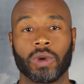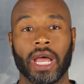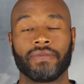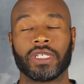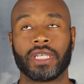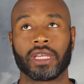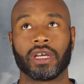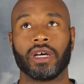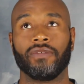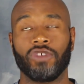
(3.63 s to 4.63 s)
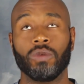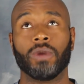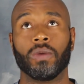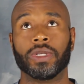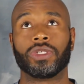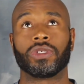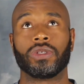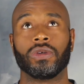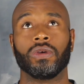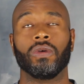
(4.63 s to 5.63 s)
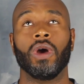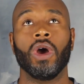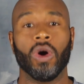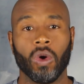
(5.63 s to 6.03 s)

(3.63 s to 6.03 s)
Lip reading: we'll have to take a few moments to